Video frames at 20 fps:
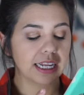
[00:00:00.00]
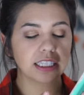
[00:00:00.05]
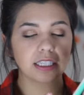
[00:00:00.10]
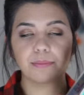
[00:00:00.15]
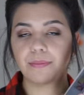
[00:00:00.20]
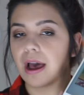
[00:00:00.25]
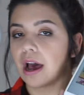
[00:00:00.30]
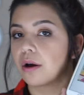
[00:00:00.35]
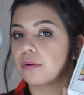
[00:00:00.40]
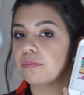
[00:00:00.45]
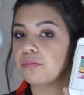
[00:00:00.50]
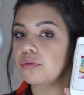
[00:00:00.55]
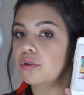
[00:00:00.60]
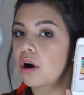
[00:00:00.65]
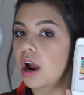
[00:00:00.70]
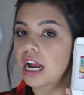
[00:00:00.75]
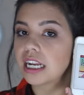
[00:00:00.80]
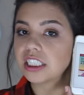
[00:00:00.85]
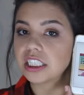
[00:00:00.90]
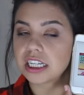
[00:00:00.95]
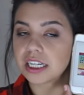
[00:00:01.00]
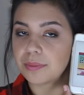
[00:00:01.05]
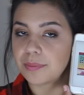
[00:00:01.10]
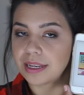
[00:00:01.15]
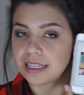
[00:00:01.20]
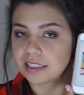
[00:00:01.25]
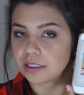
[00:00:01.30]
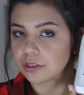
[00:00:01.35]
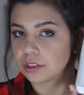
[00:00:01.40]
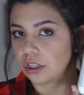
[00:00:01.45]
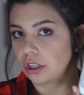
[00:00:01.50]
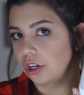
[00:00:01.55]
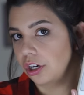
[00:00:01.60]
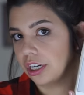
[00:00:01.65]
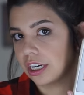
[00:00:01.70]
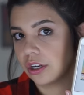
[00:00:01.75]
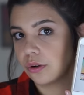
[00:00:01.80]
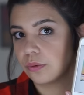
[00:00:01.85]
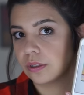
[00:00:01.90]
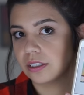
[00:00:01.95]
It's about project-based
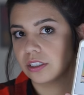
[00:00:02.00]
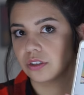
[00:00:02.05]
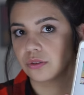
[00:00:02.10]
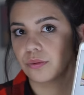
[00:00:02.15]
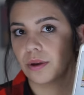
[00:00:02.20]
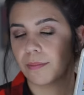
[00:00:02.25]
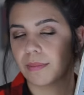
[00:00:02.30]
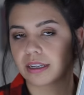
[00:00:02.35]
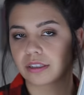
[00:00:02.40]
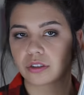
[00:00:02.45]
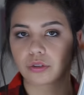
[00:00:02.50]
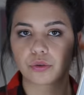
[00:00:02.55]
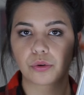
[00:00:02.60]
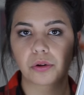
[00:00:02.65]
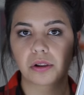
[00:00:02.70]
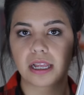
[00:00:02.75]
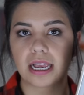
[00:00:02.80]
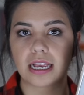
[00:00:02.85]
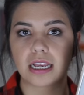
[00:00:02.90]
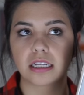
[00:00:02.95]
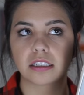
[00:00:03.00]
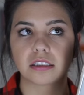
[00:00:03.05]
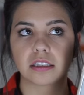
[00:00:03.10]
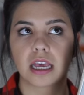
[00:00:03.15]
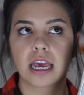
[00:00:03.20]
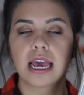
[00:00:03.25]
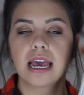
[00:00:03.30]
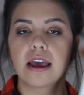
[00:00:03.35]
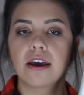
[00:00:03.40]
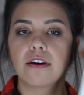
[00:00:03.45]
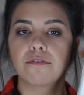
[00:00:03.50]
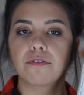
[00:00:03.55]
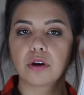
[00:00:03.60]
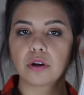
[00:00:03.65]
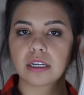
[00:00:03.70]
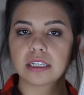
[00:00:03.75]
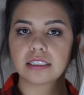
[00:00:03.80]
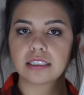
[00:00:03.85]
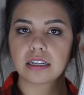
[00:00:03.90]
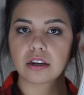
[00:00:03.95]
learning, which is what my school is
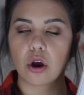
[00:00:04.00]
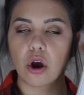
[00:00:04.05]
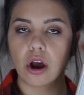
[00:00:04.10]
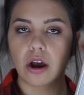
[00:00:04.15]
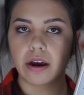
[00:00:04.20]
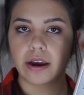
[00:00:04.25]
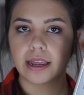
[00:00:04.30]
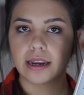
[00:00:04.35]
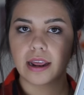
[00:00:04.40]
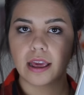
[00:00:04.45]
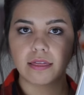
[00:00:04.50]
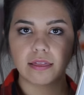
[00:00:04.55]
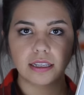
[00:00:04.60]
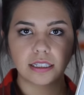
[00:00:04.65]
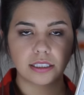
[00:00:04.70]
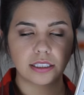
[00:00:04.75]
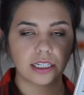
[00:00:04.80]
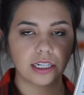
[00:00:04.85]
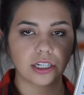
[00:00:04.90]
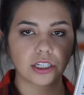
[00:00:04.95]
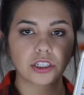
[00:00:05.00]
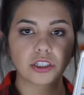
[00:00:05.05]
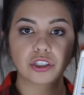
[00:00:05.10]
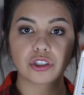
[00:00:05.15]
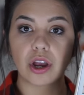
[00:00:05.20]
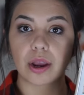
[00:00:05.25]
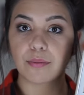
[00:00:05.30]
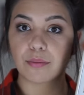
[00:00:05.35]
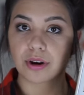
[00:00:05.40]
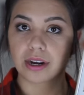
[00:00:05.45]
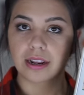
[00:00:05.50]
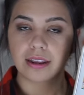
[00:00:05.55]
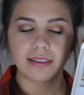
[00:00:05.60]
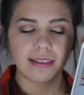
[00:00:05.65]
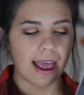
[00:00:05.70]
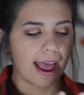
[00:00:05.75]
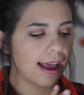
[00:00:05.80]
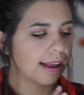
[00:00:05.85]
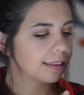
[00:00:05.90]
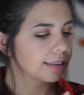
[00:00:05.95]
focusing on this year, so I'm reading
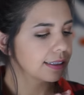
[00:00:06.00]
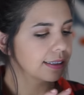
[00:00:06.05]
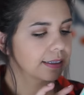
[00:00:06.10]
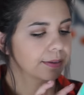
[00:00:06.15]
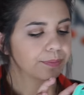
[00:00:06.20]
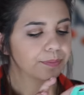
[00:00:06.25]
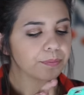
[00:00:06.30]
that.